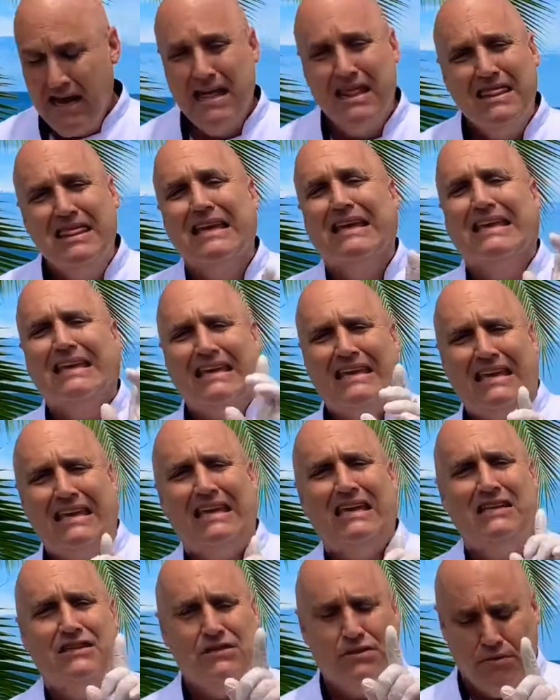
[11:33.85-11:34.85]
The
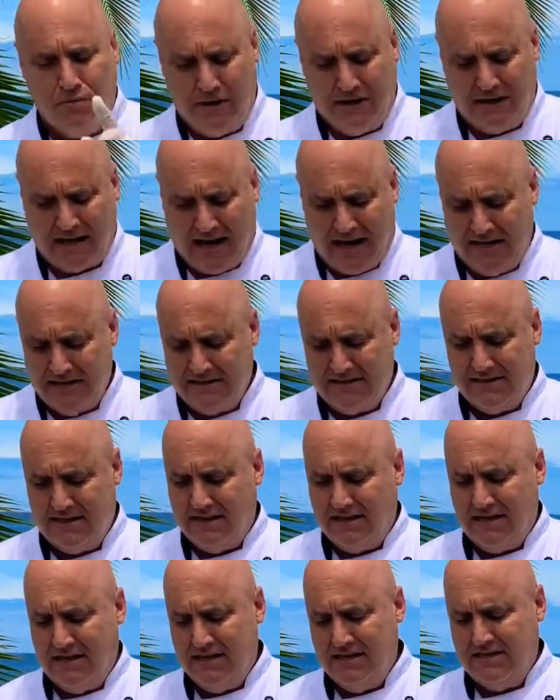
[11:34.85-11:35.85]
key to it, guys, the
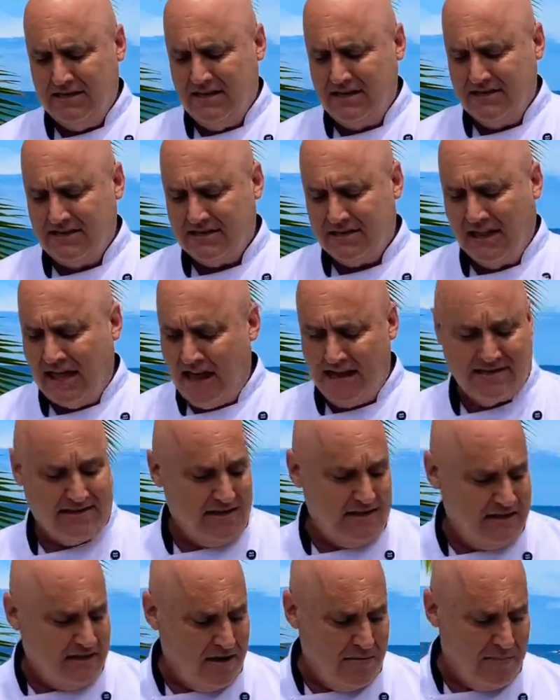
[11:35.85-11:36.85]
key to this class
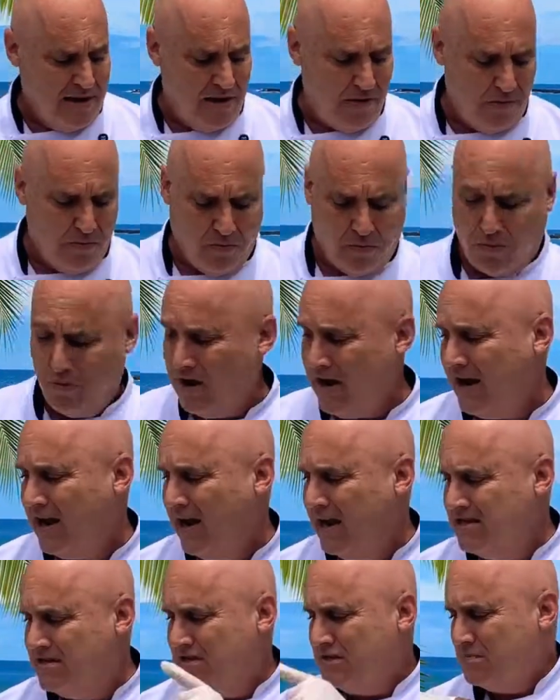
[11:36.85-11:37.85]
isn't about what
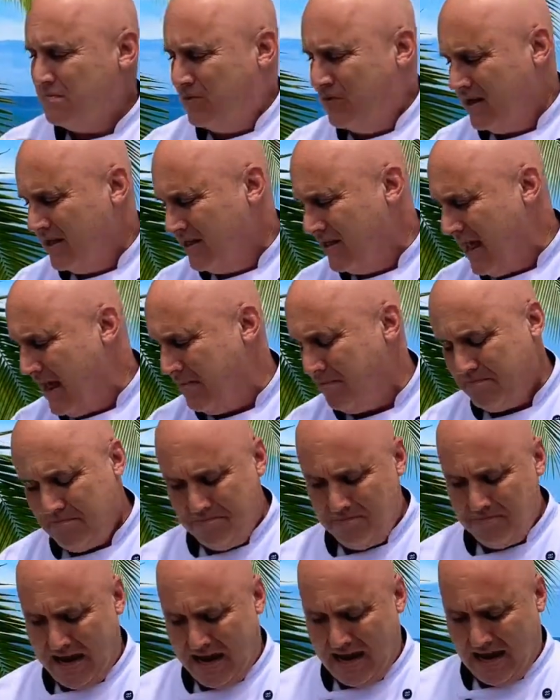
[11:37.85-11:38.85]
I just put in that
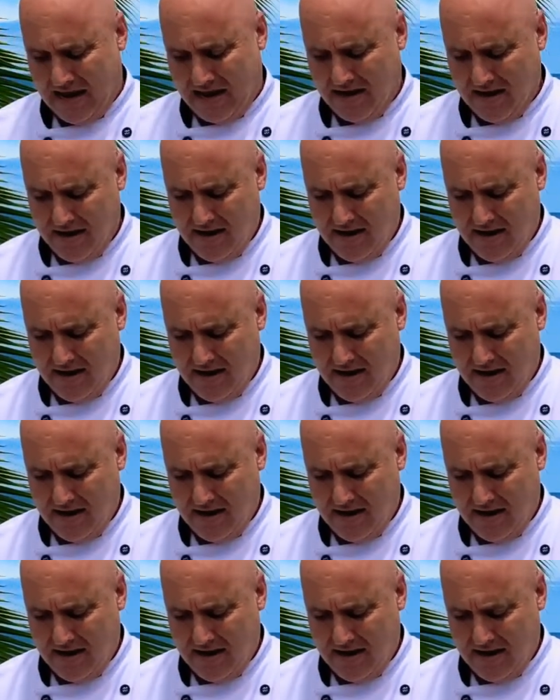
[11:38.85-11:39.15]
pan.